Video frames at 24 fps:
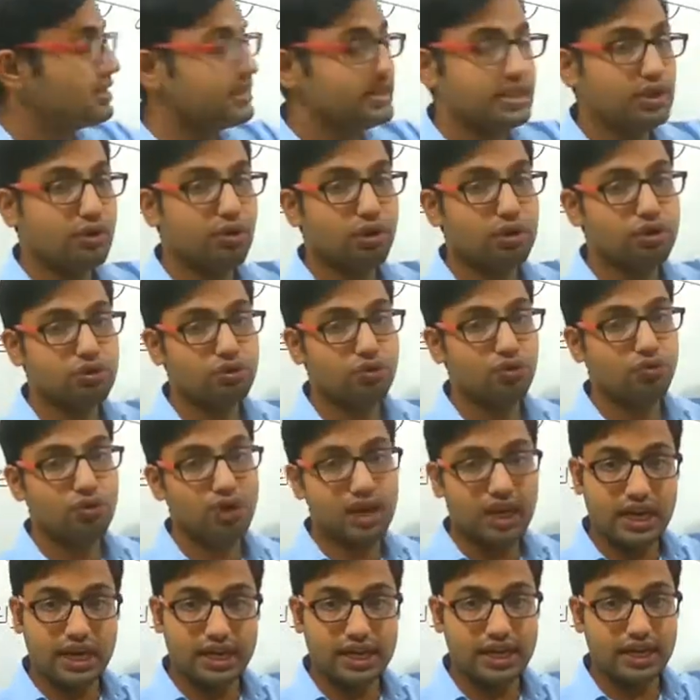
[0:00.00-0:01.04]
is equals to
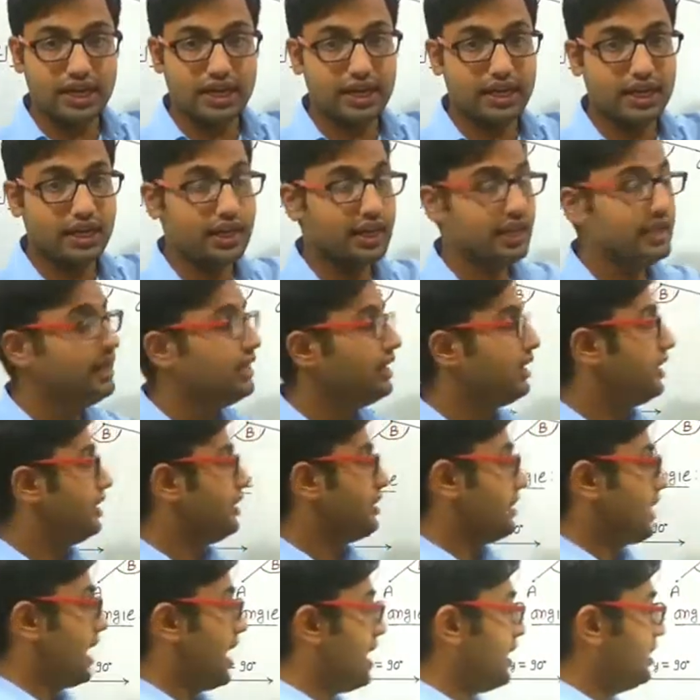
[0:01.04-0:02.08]
180 degree,
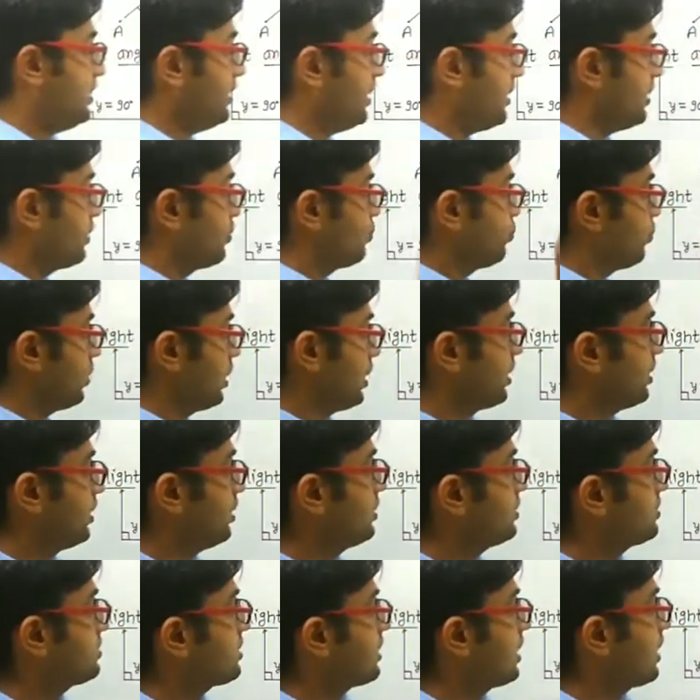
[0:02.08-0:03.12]
and that two
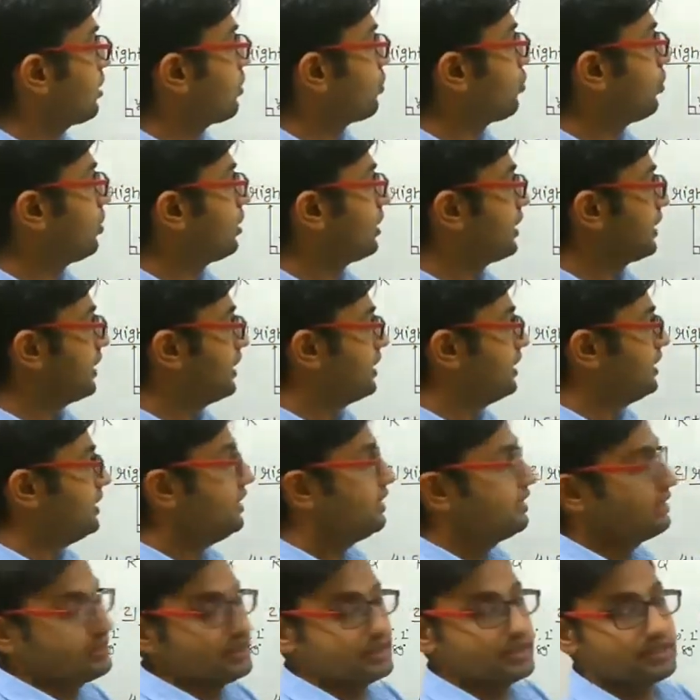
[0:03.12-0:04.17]
angles are called the
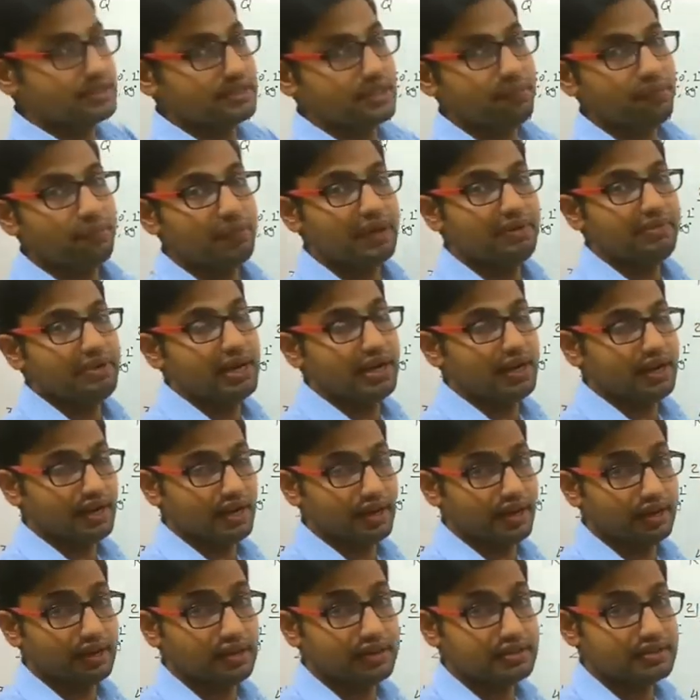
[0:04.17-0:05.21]
supplementary
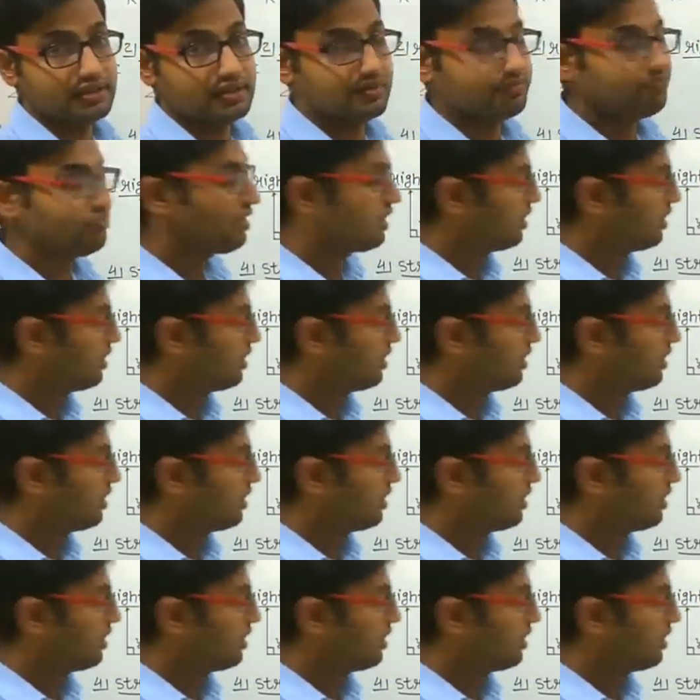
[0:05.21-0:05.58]
angles.